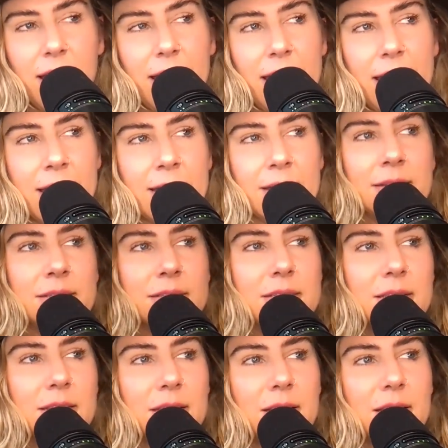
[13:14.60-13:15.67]
And
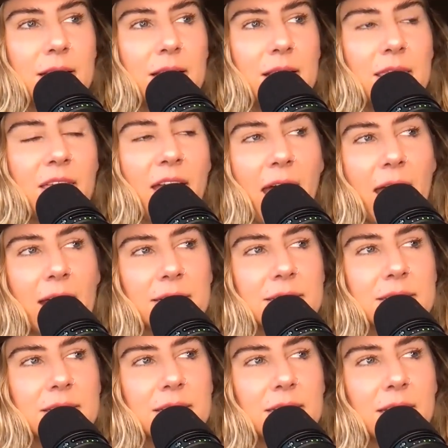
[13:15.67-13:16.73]

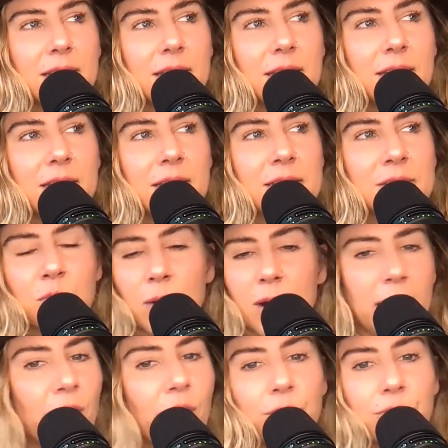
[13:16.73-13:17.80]
that is what
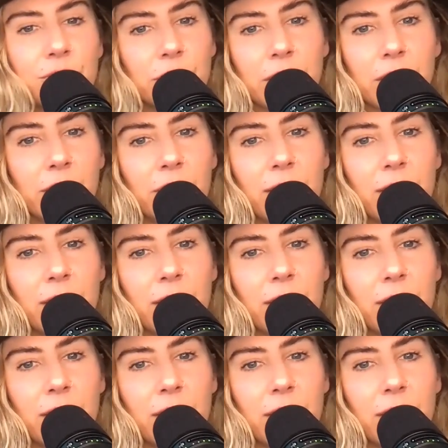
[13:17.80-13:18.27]
I hope for you.